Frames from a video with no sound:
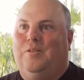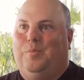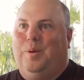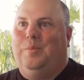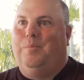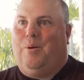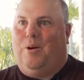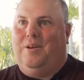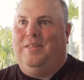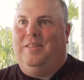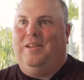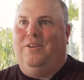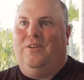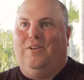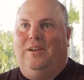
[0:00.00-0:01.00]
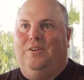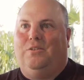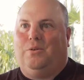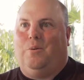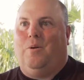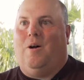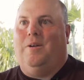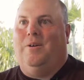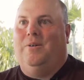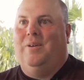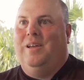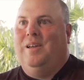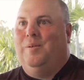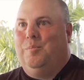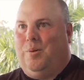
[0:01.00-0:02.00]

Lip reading: I spend part of the year in Toronto,